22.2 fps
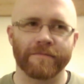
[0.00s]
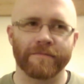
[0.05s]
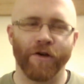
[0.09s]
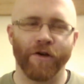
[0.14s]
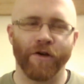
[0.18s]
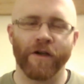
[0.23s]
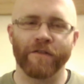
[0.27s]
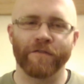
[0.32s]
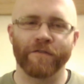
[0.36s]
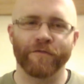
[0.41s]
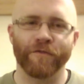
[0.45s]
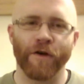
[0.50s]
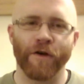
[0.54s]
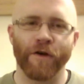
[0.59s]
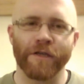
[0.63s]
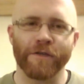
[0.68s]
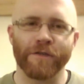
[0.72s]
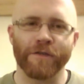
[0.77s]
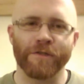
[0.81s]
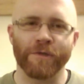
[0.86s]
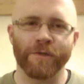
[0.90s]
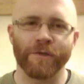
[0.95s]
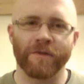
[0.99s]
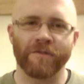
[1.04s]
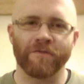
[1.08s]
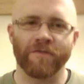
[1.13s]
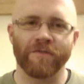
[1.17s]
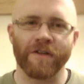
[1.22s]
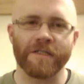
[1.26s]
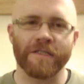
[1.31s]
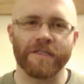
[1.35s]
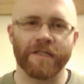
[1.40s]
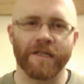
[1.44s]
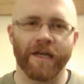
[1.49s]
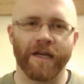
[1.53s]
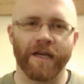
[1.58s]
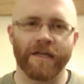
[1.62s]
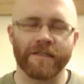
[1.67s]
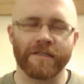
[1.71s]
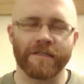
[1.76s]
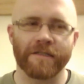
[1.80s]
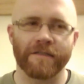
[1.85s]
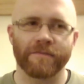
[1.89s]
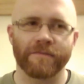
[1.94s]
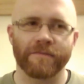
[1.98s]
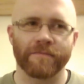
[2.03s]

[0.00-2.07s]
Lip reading: I invite you to investigate